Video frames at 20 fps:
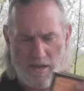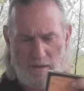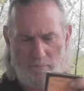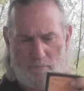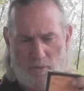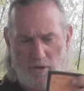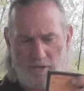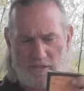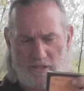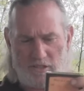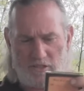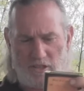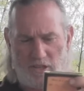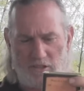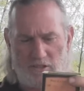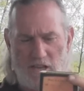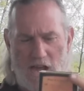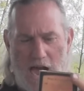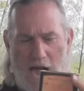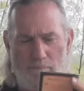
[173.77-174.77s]
and put this
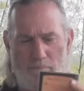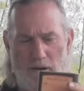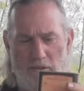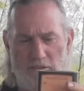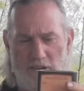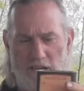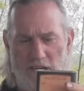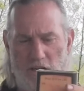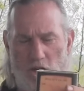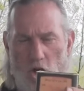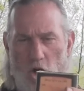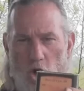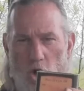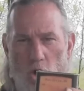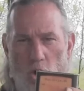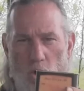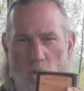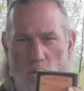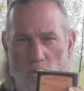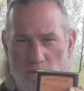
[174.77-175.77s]
on top of it in a
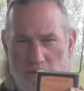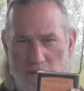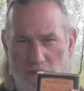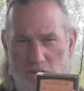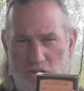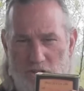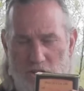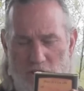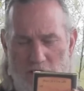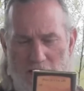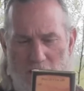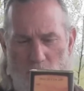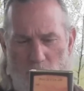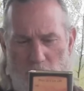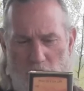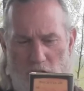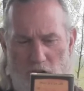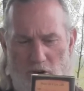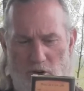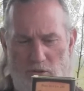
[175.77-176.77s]
hole. And I'll show you how
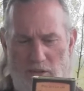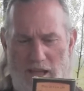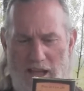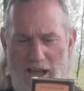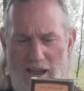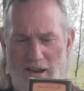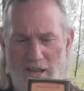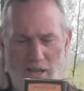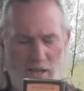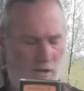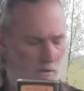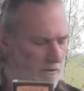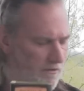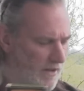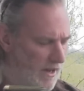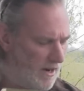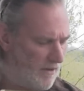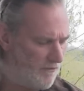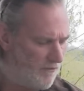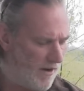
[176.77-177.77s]
we're going to do that.
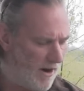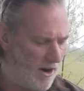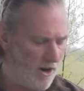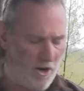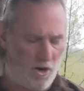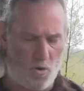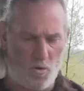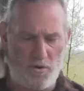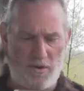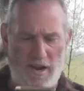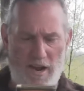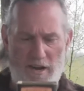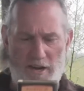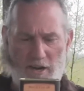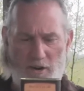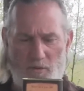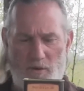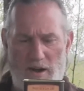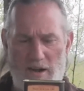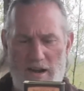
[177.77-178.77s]
We've got a fire going down
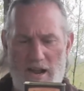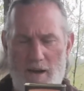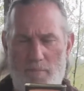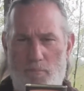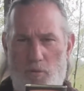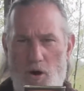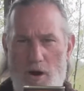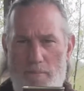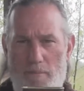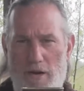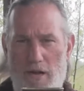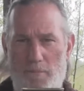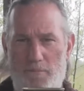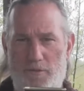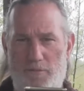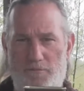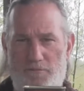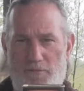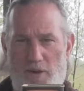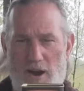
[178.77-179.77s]
here right now, prepping
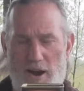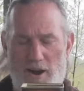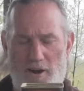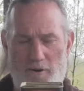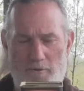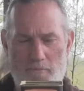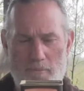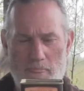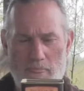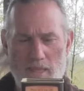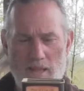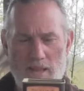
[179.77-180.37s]
up some fire.